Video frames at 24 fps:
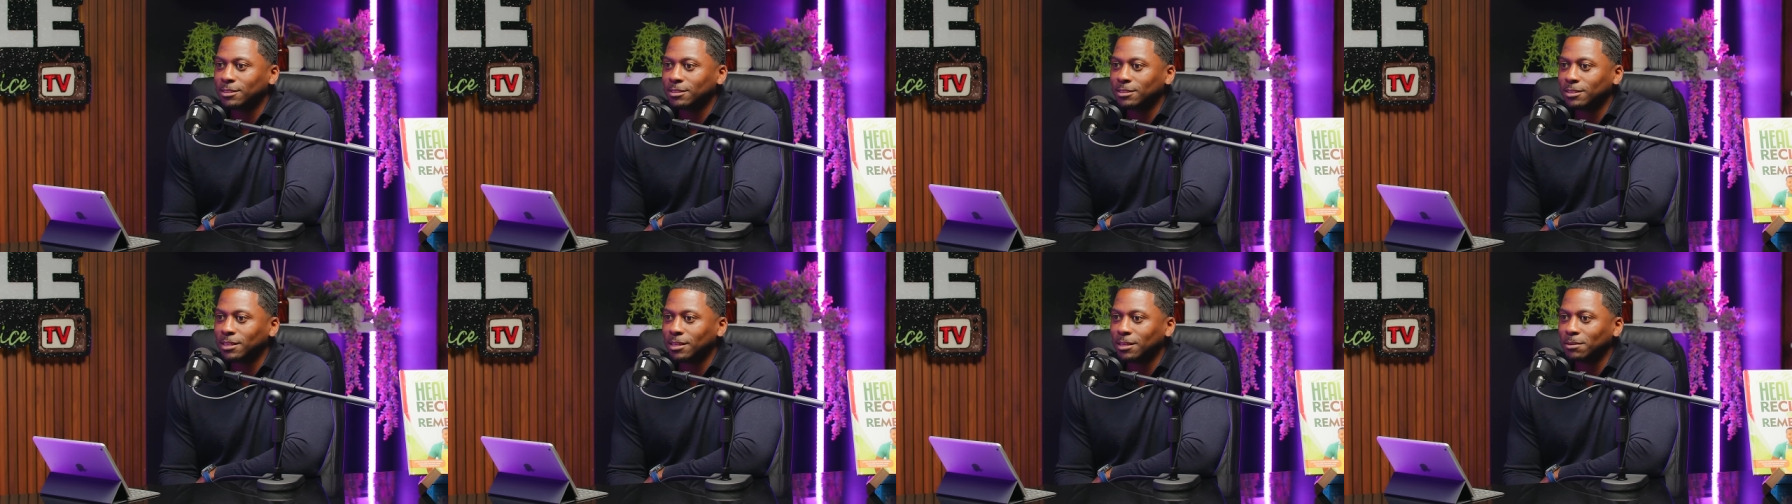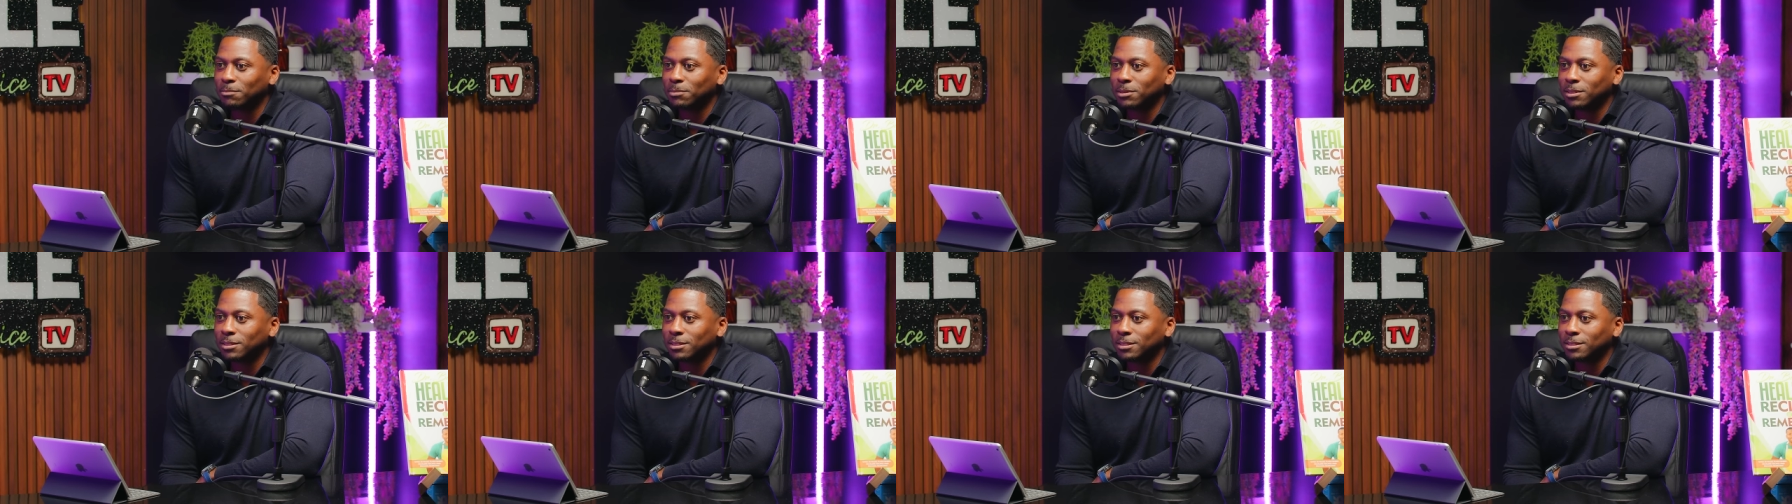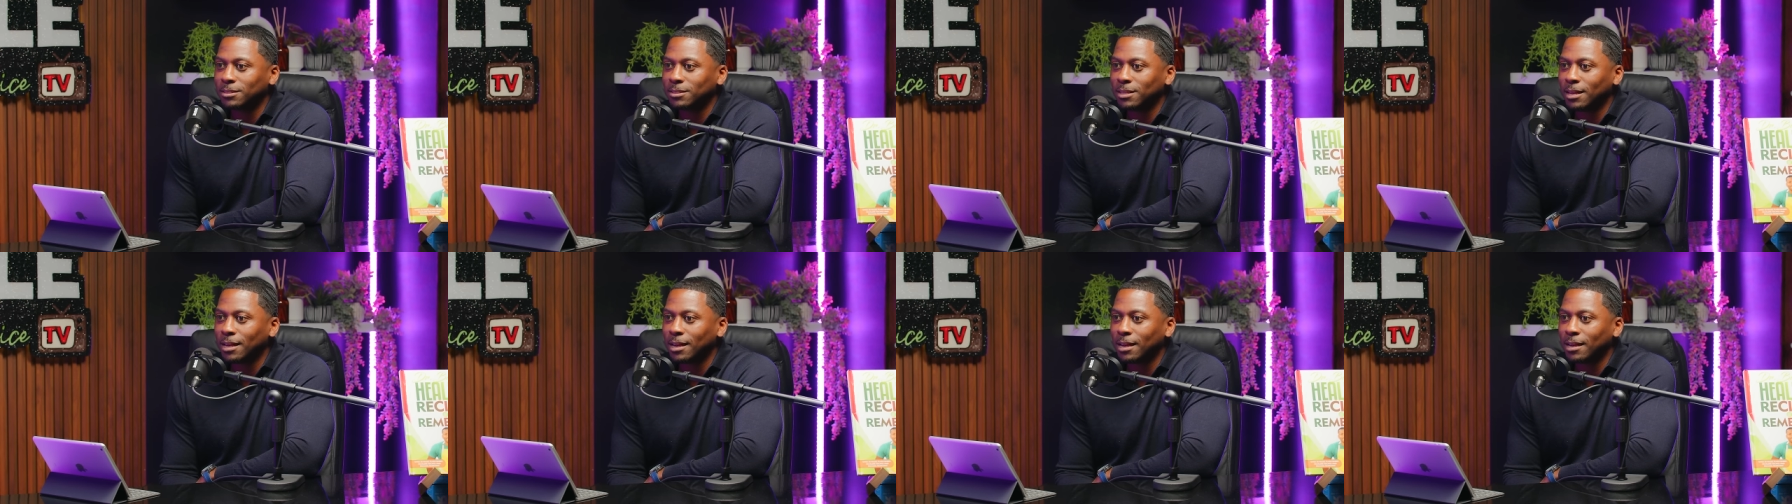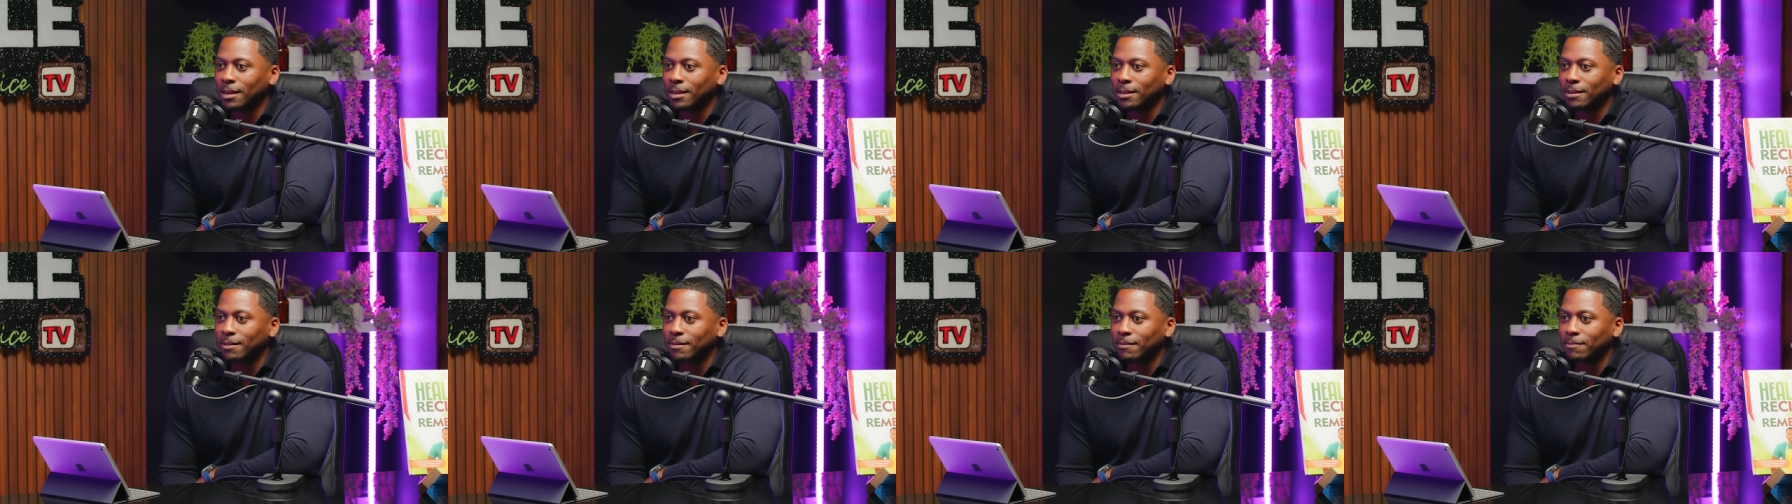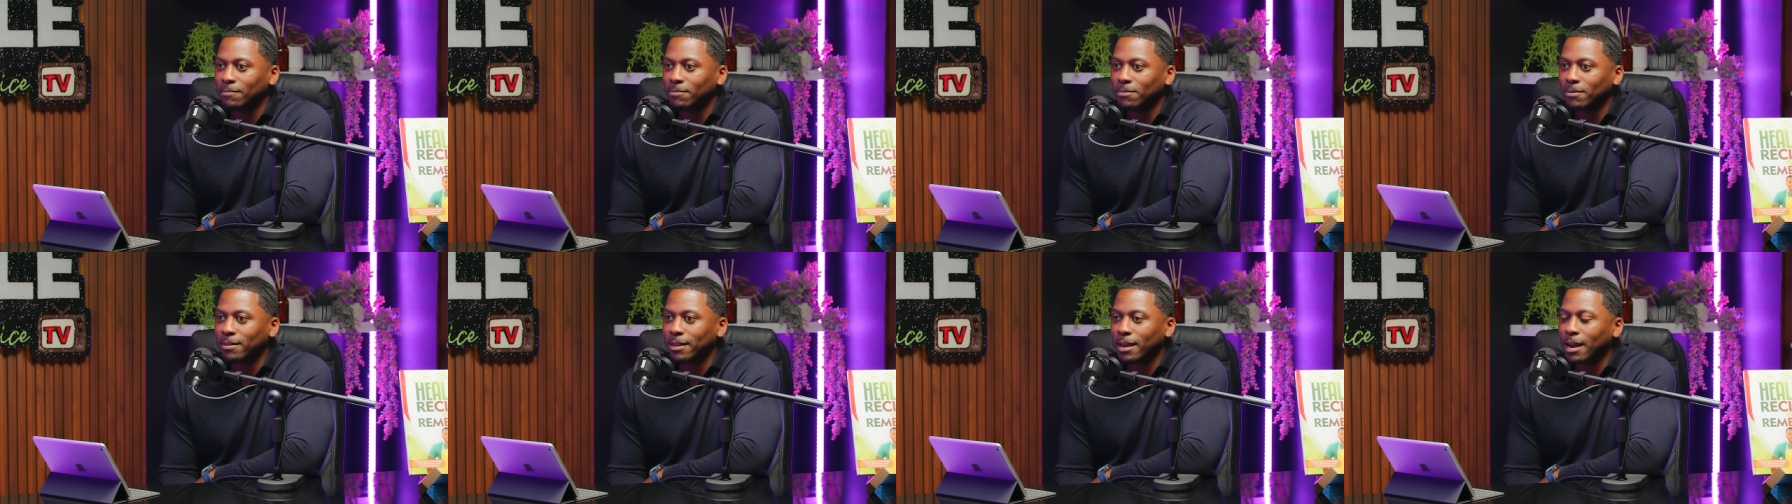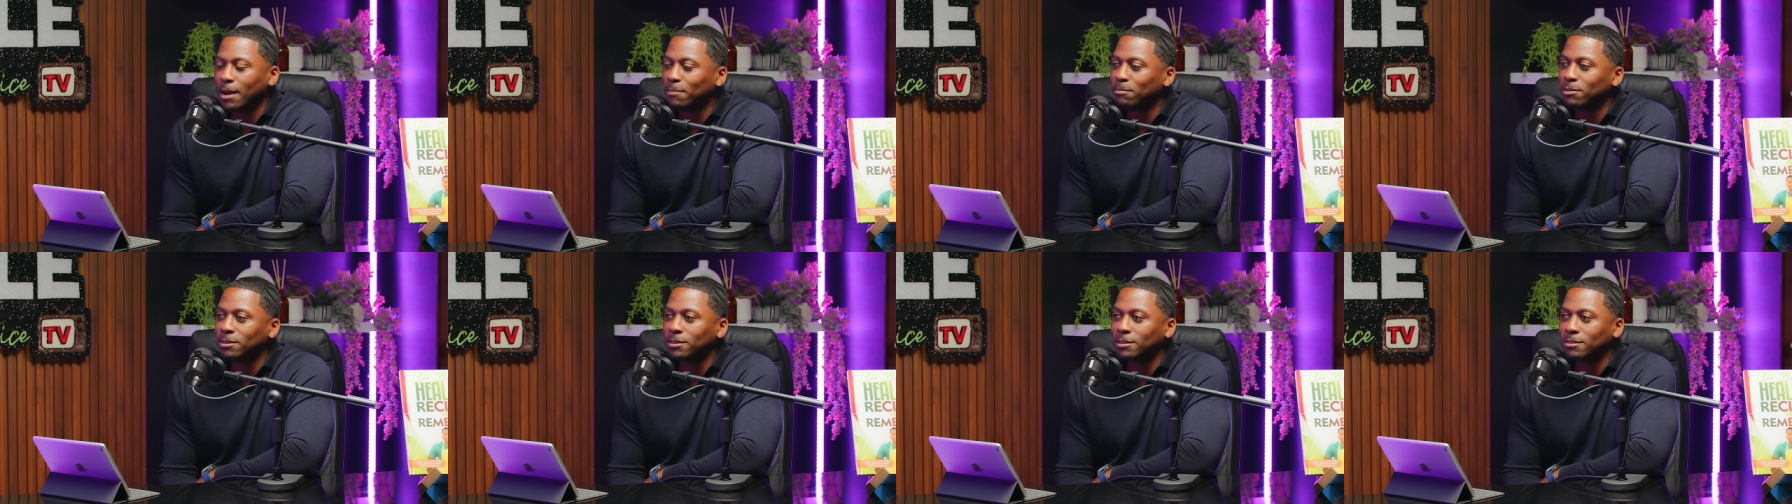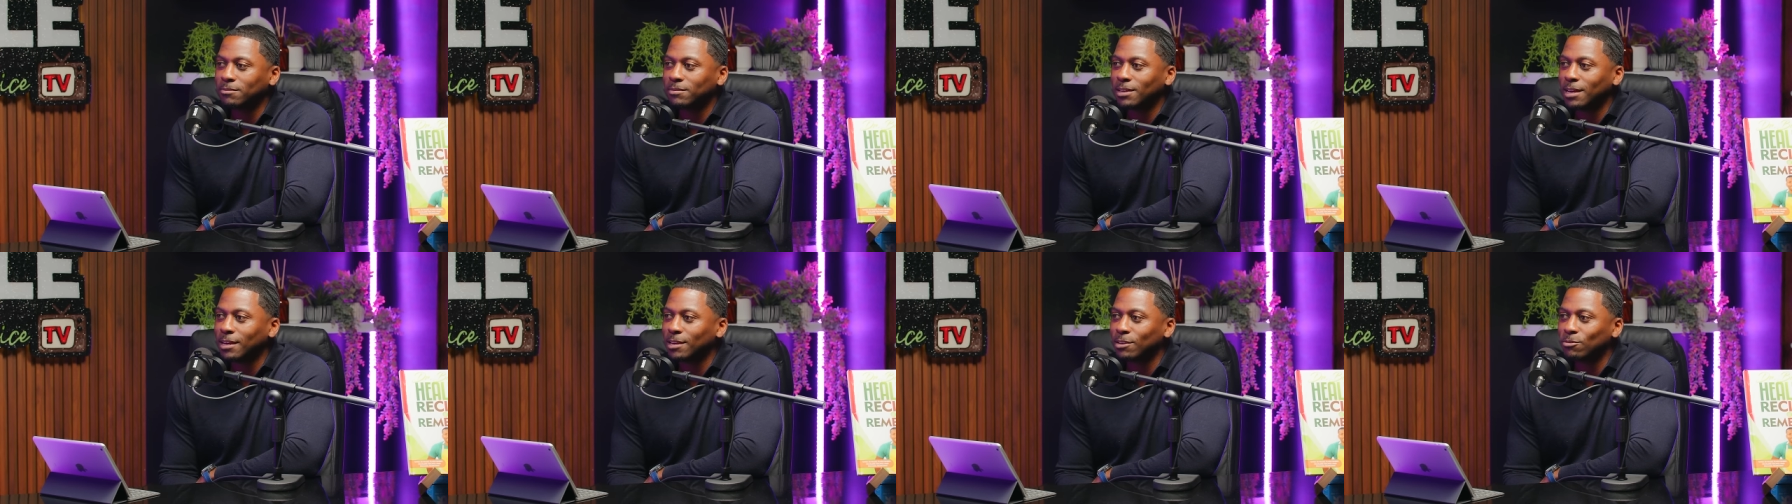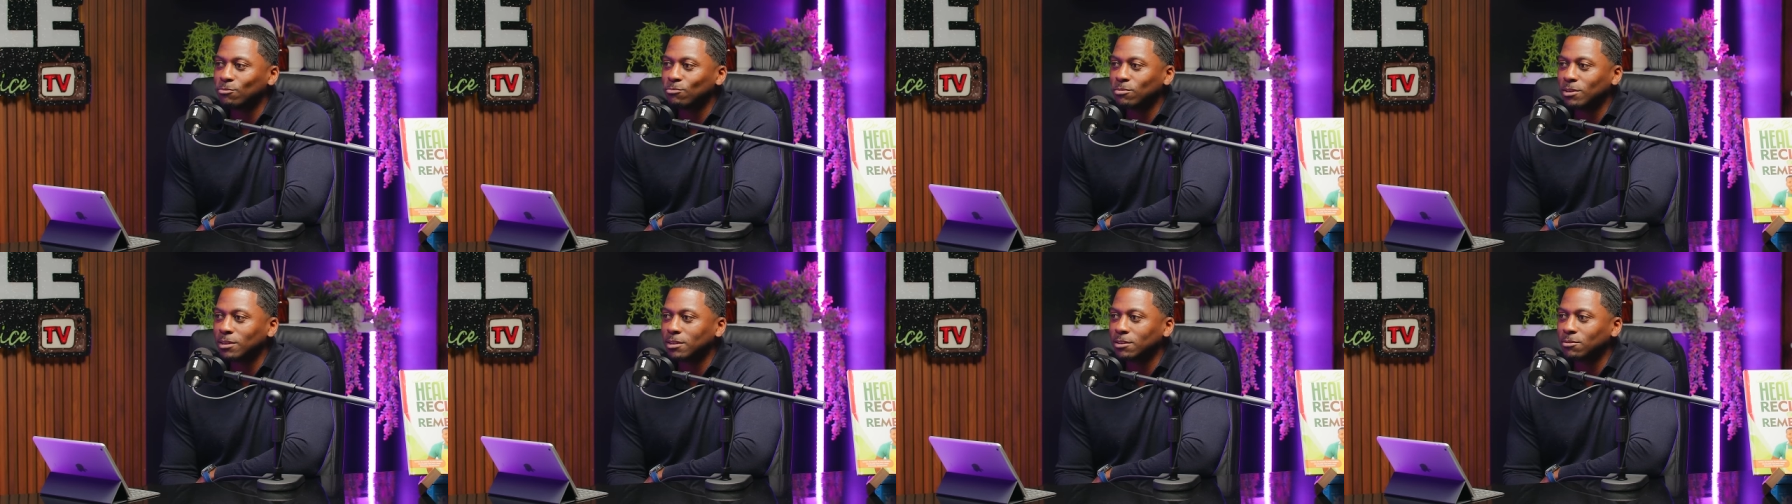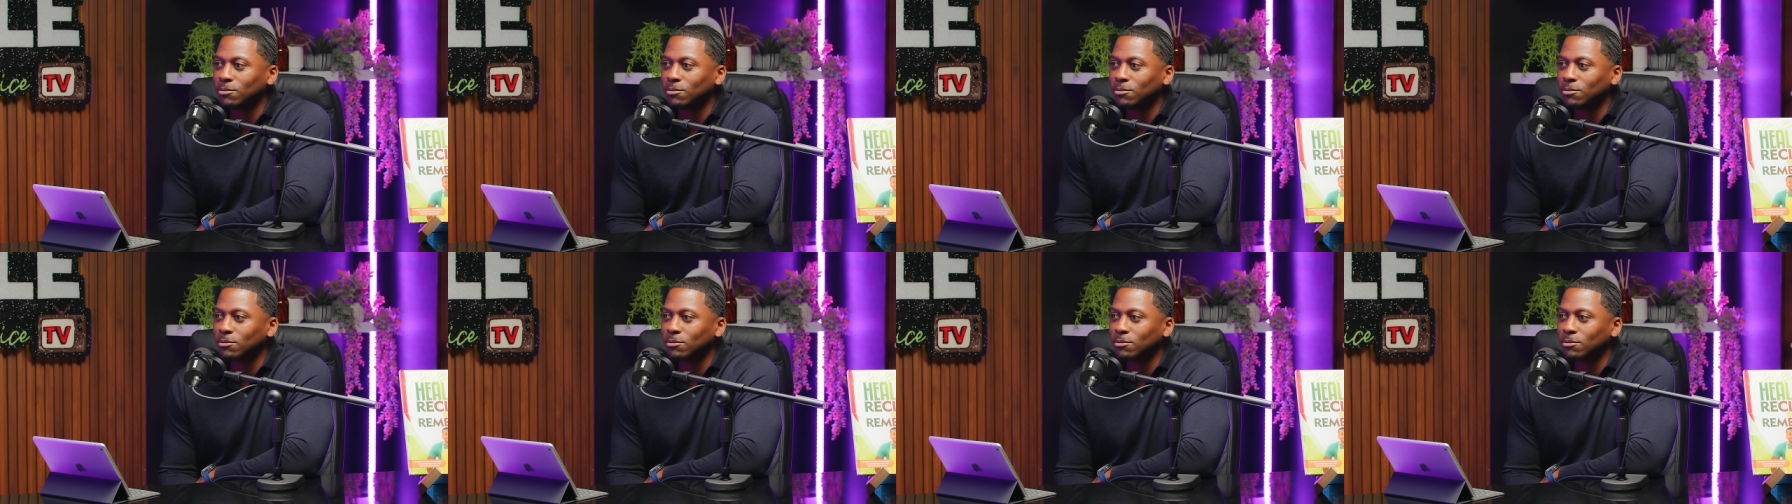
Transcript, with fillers: Sebi is that I believe that he really